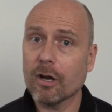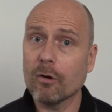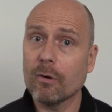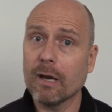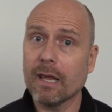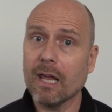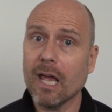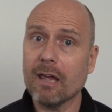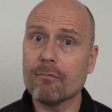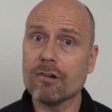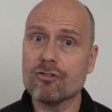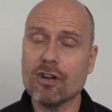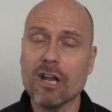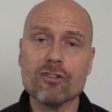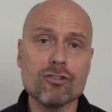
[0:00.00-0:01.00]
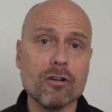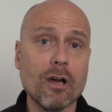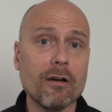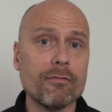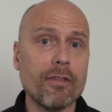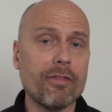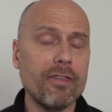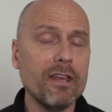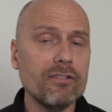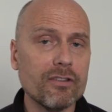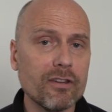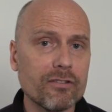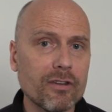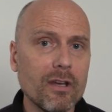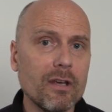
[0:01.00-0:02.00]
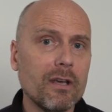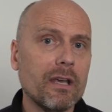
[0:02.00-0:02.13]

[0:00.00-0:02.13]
only a rejection of the thesis,